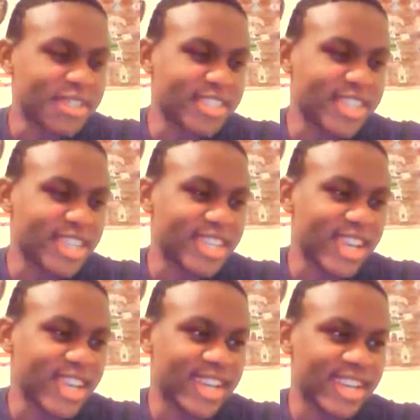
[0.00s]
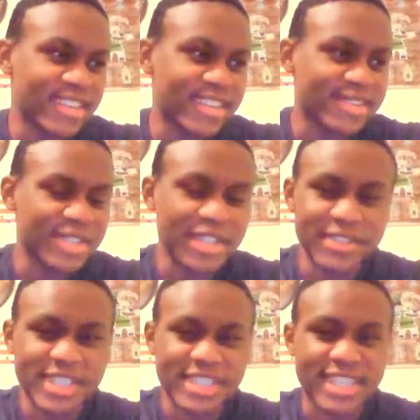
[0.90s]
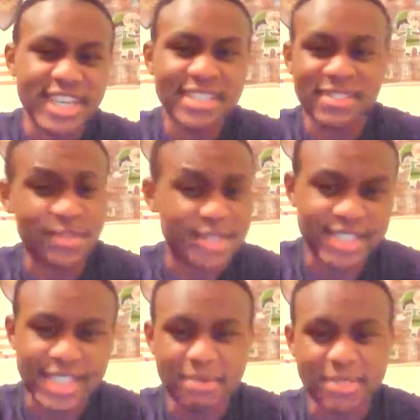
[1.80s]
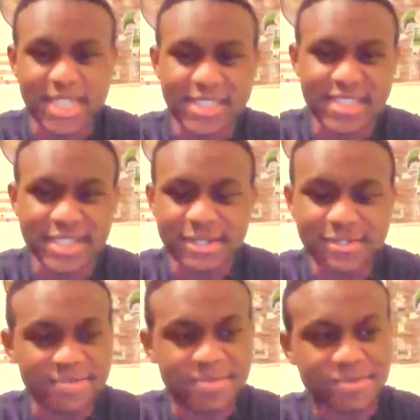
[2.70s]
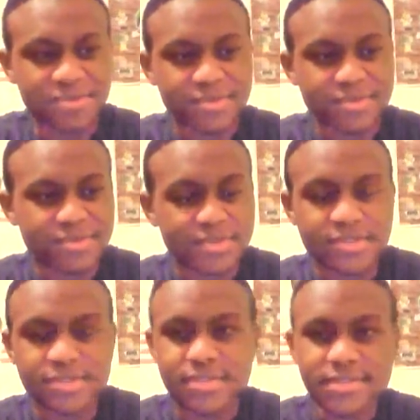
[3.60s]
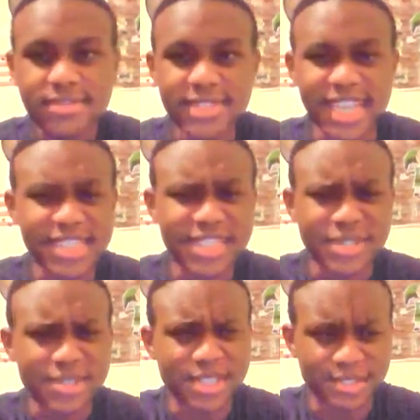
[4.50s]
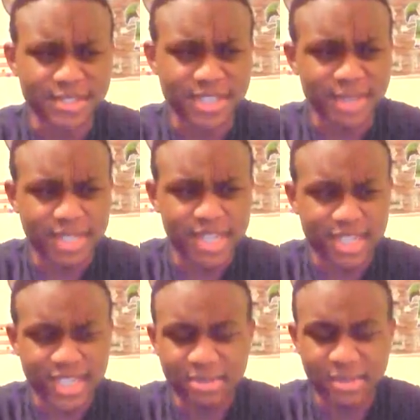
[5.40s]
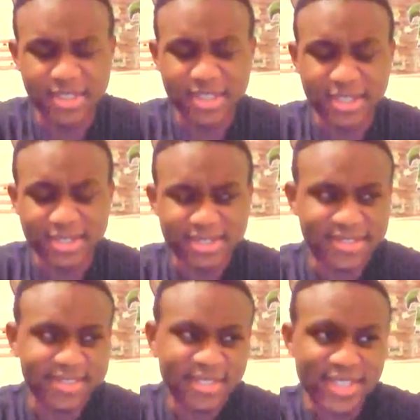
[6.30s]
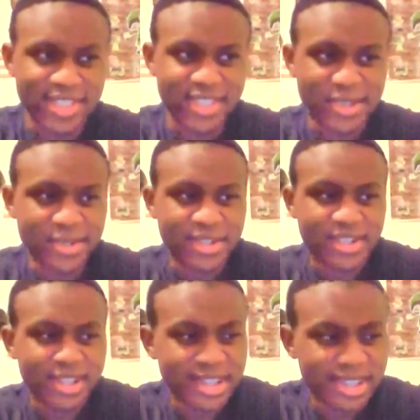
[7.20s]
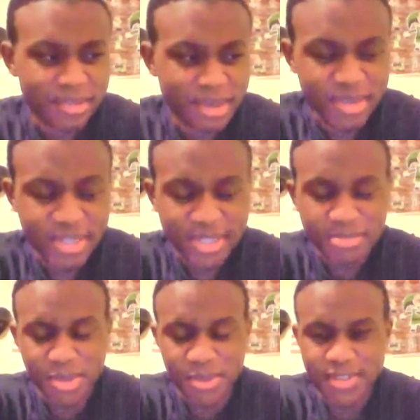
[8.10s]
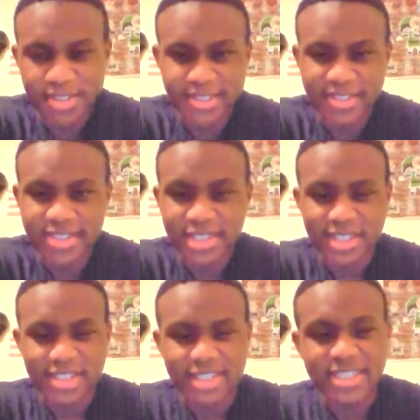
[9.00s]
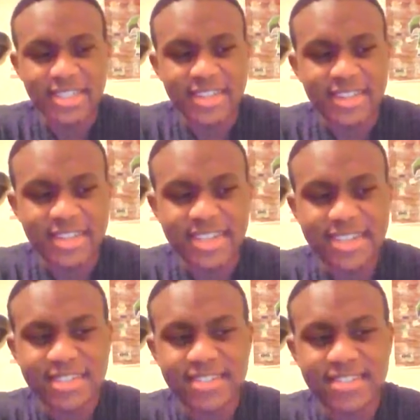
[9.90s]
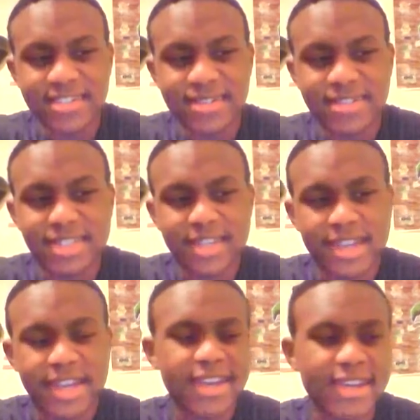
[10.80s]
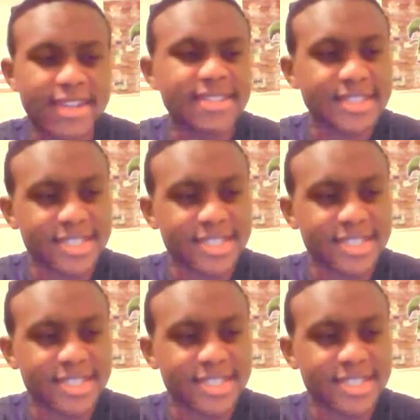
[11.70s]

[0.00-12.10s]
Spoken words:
He's like, hey, if you ever need the cats, over here Snapchat and stuff. I actually usually don't Snapchat a lot, but I was like, you know what? Maybe I should post this. And I was like, hey,